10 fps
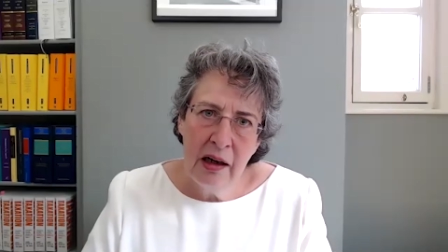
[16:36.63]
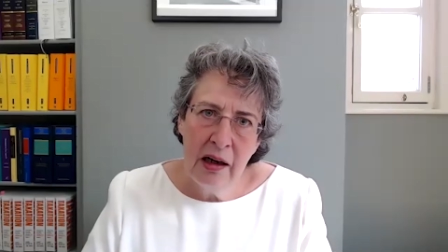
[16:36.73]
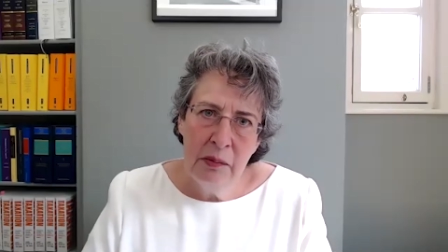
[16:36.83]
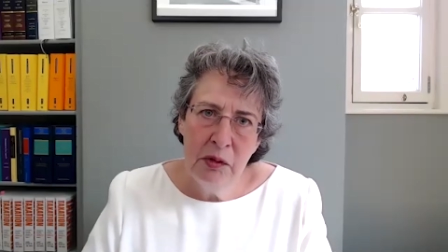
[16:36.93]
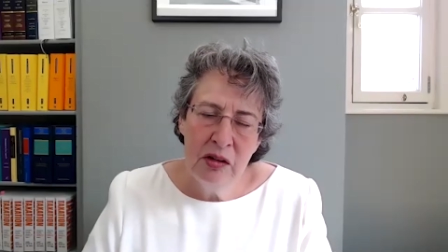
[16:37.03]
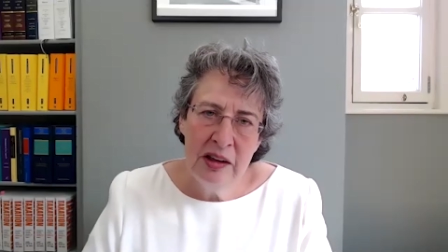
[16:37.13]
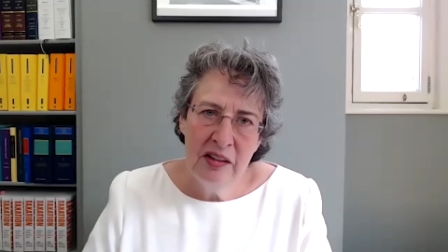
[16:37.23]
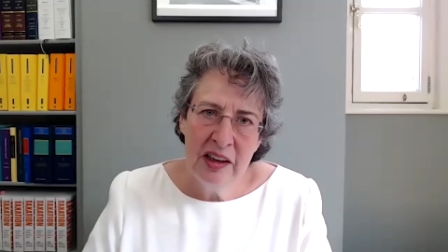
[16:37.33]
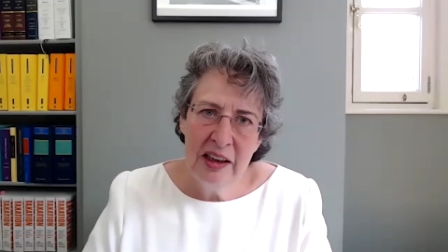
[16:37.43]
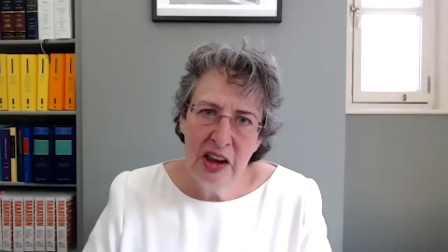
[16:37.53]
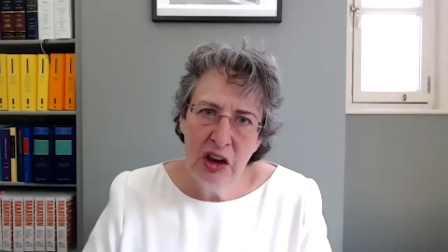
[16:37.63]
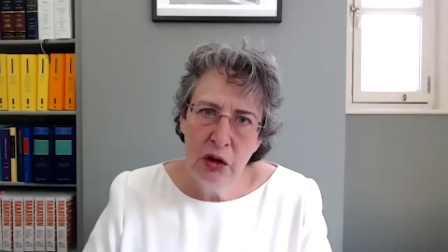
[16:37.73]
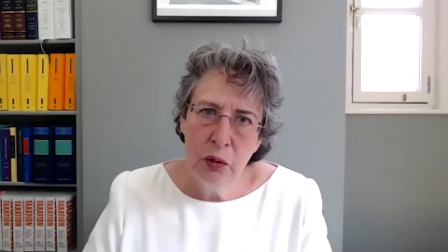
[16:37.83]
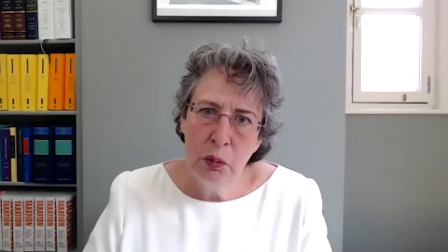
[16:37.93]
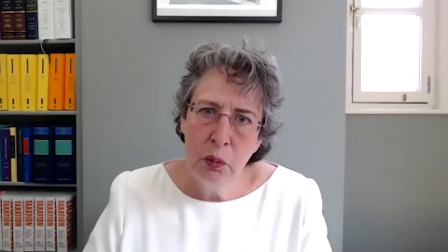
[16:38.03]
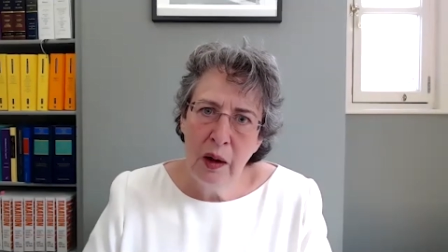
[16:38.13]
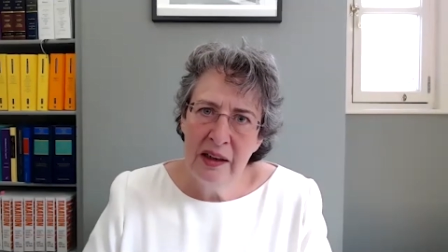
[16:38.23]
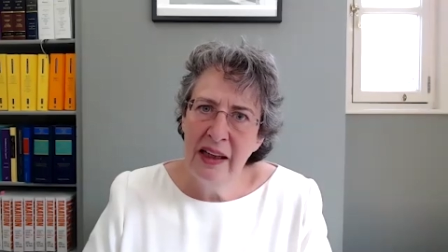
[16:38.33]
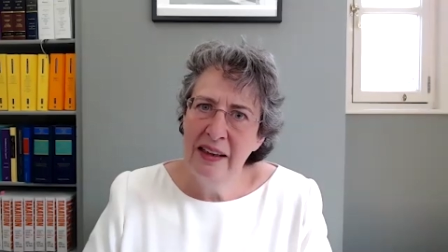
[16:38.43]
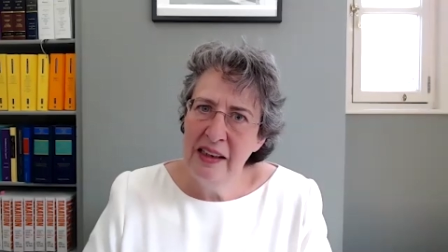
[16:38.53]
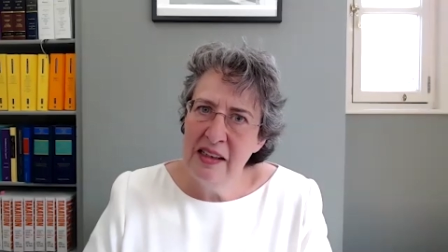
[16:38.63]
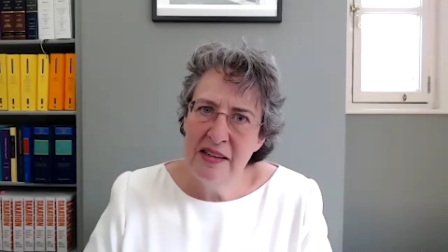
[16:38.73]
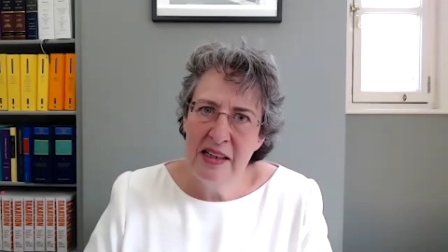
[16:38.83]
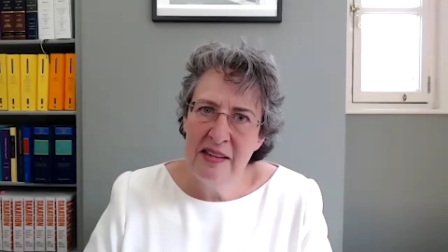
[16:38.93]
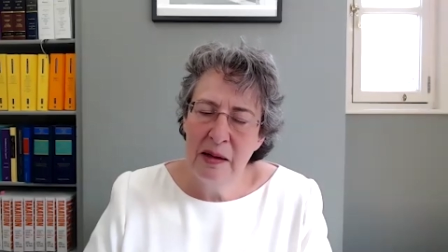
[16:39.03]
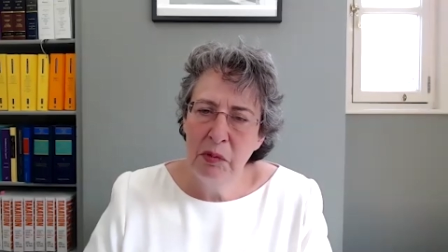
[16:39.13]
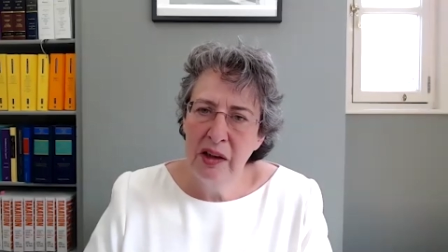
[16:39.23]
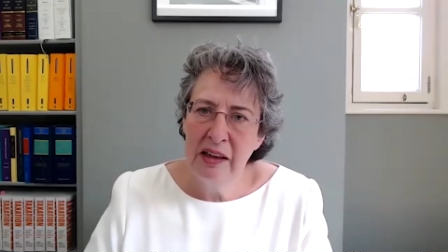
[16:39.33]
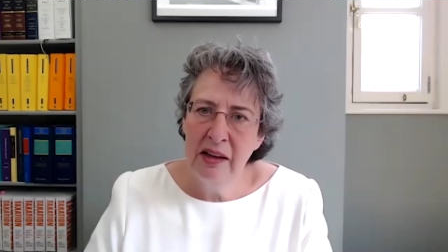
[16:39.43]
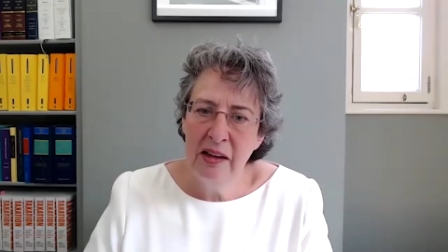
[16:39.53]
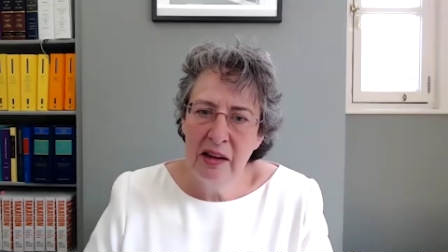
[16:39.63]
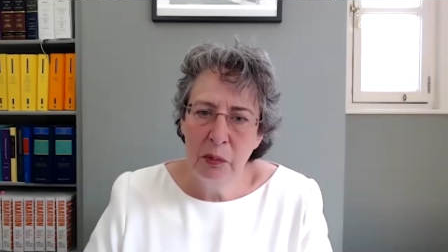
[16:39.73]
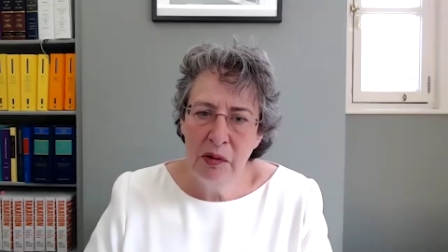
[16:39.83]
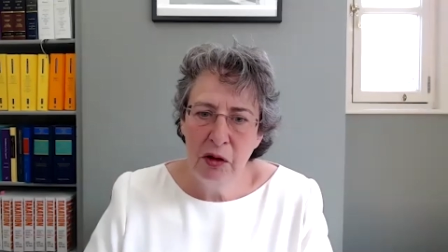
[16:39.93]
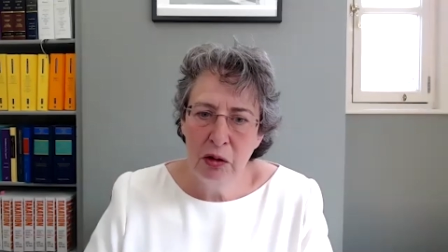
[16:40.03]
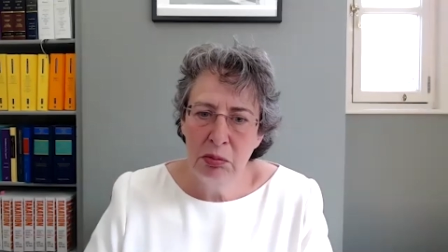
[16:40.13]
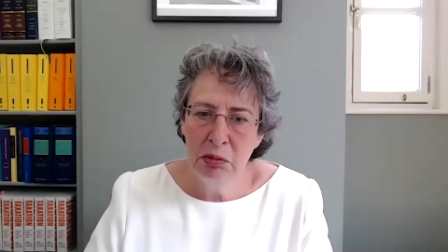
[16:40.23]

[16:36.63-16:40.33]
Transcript: I'm not entirely sure why that is, except that I think that we've got,